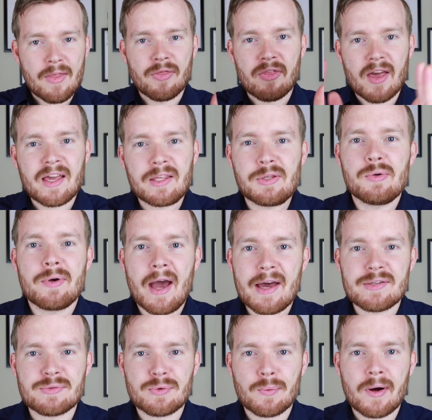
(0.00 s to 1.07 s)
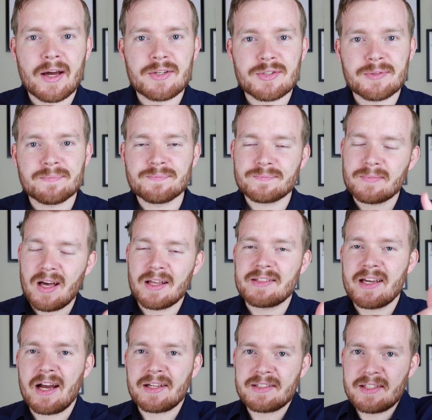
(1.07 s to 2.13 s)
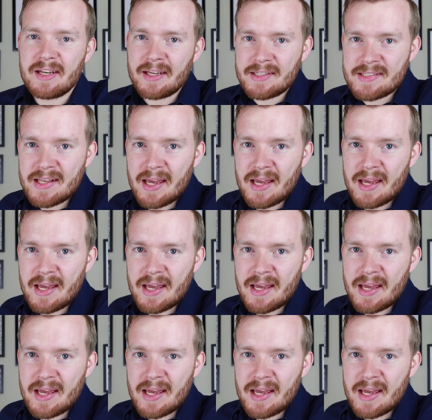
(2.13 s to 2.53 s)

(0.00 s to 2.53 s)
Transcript: and thank you guys for watching. I'll talk to you next